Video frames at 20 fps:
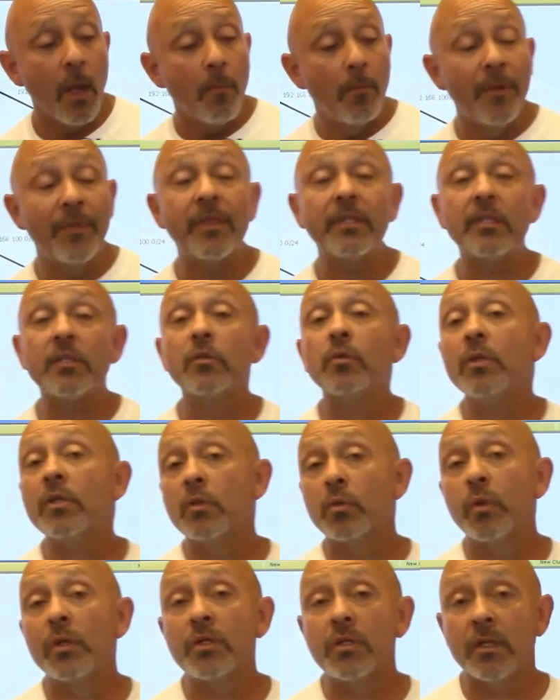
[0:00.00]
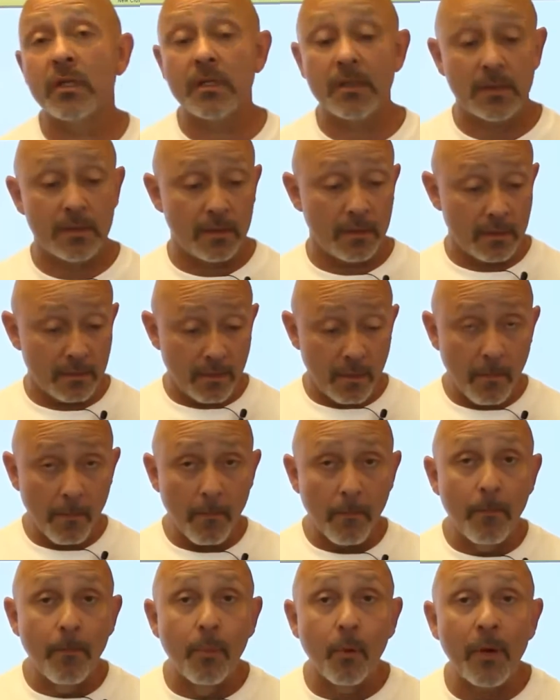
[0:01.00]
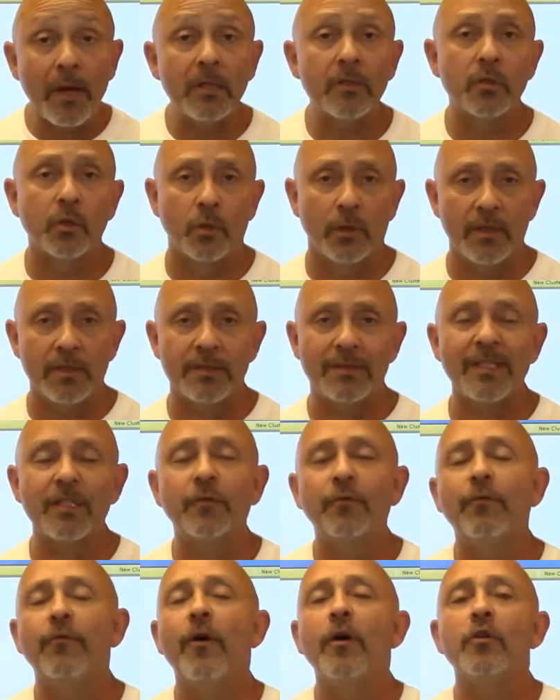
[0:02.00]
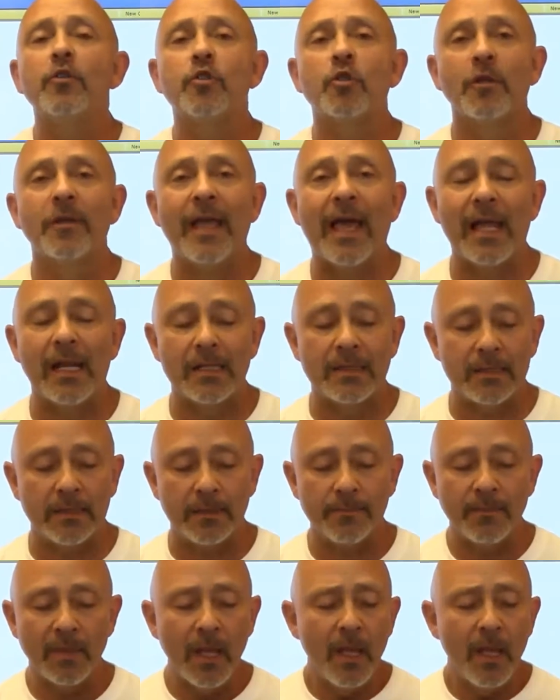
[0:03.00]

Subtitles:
But this is what switches bring to us, this functionality.